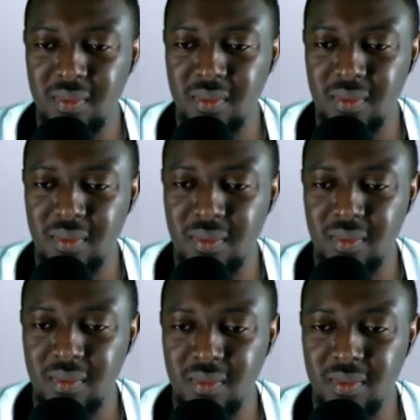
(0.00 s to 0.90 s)

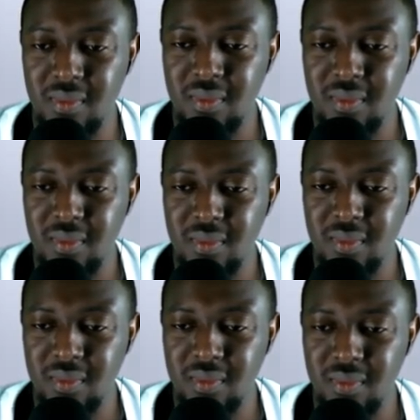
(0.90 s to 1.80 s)

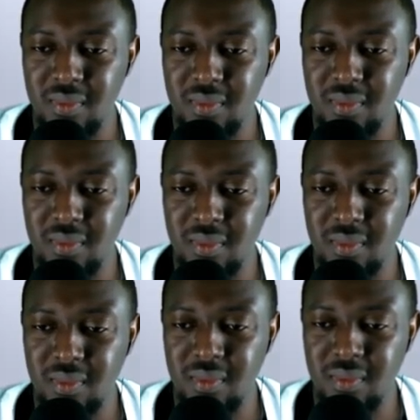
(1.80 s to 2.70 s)

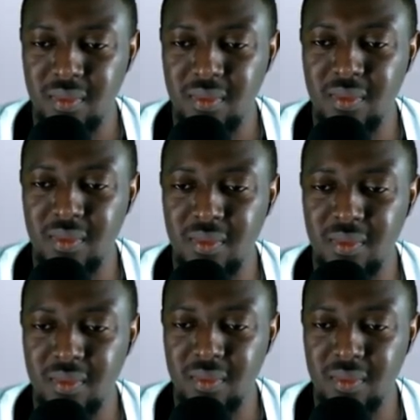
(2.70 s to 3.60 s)

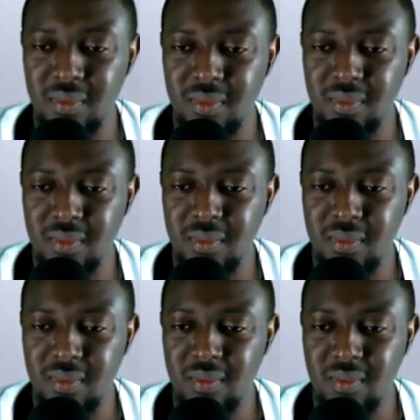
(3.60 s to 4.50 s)
[no speech]